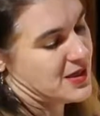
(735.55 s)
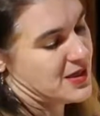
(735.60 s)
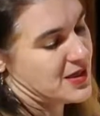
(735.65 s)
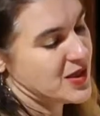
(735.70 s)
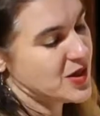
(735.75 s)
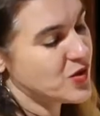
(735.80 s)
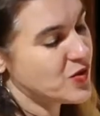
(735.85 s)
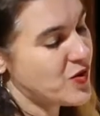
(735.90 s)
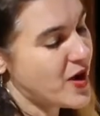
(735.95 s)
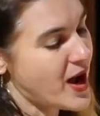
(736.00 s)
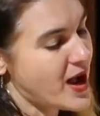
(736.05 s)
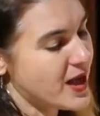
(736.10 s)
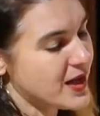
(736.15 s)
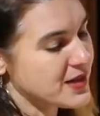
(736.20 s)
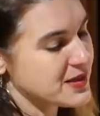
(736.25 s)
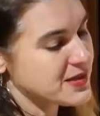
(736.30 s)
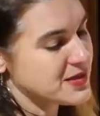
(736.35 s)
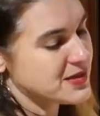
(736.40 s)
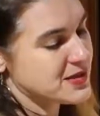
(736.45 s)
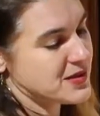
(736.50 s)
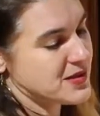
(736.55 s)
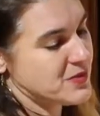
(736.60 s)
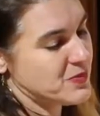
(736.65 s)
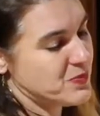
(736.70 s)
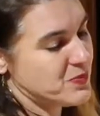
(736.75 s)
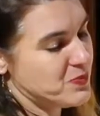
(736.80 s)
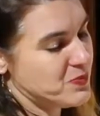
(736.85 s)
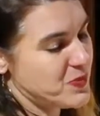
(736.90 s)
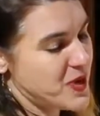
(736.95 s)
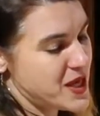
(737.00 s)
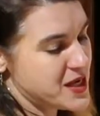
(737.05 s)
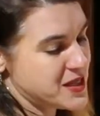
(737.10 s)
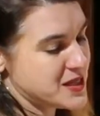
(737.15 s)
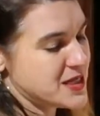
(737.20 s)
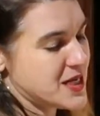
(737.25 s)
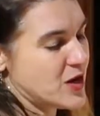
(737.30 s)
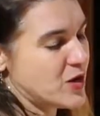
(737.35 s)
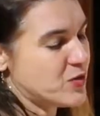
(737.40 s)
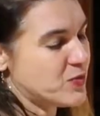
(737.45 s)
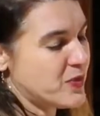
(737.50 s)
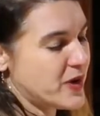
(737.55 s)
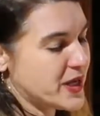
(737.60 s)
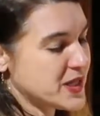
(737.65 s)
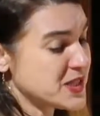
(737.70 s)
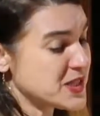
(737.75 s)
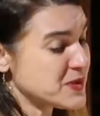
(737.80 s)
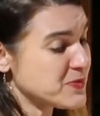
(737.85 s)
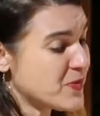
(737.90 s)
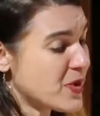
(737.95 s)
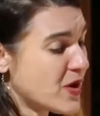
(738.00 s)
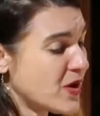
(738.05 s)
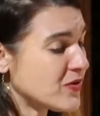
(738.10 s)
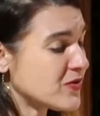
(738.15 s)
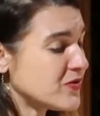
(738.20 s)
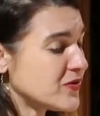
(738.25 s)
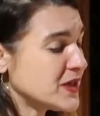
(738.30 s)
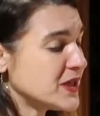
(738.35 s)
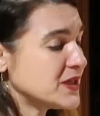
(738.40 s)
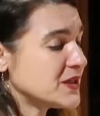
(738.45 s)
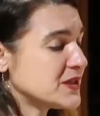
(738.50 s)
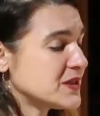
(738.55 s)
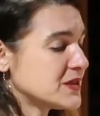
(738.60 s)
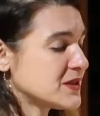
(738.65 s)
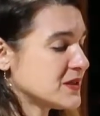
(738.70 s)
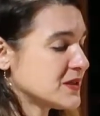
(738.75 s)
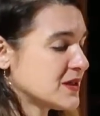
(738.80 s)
The grass bent down by small feet.